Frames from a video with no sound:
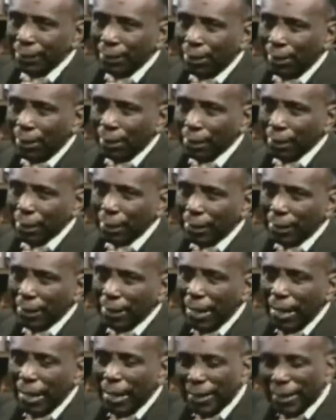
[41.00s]
on it
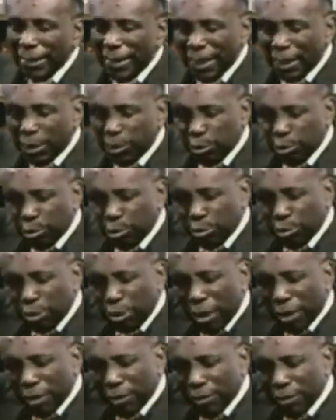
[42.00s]
and
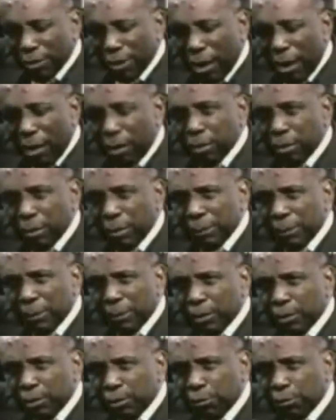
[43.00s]
extracts out of
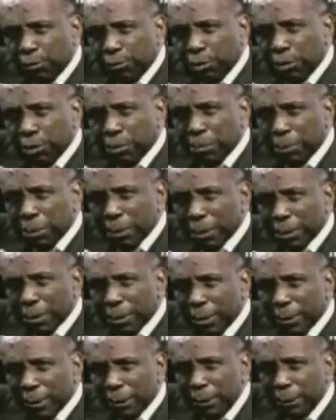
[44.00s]
this ferment
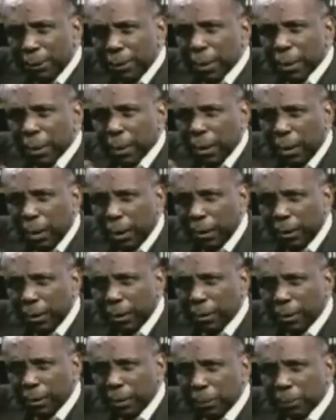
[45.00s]

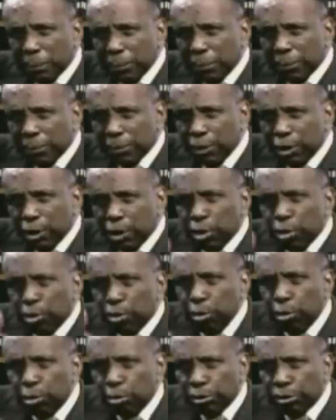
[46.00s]
concepts,
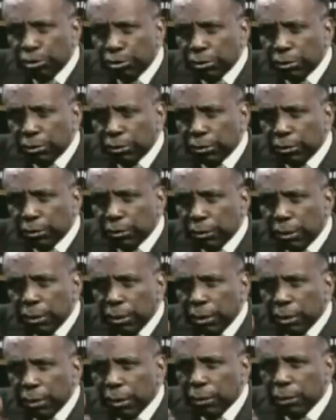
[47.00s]
notions,
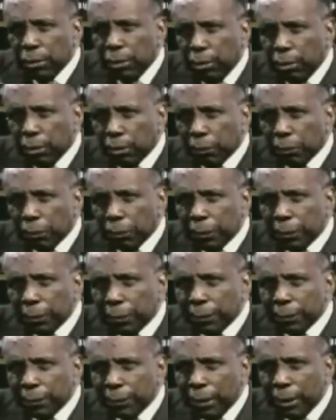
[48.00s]

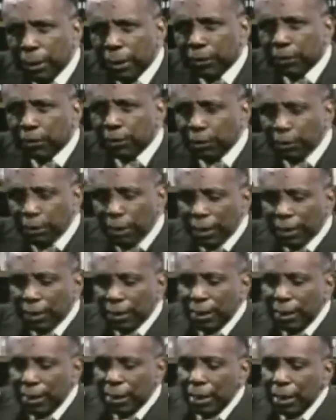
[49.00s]
dogmas, so that
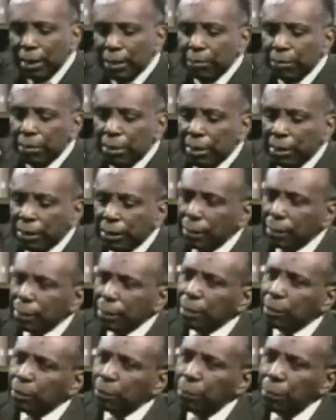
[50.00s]
the religious
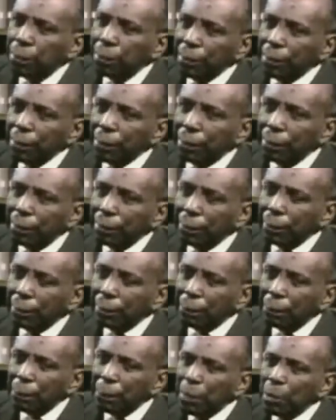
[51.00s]
experience
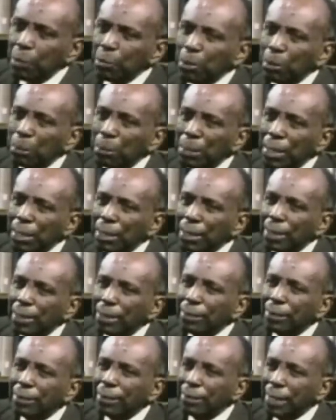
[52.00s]
will make
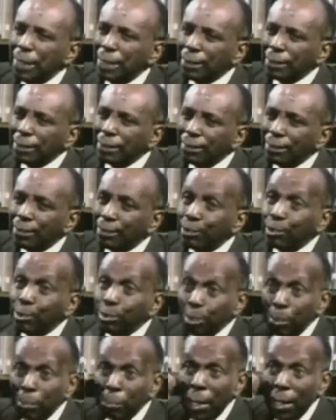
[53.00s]
sense to
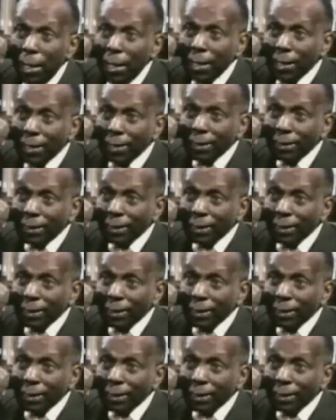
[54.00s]
the mind.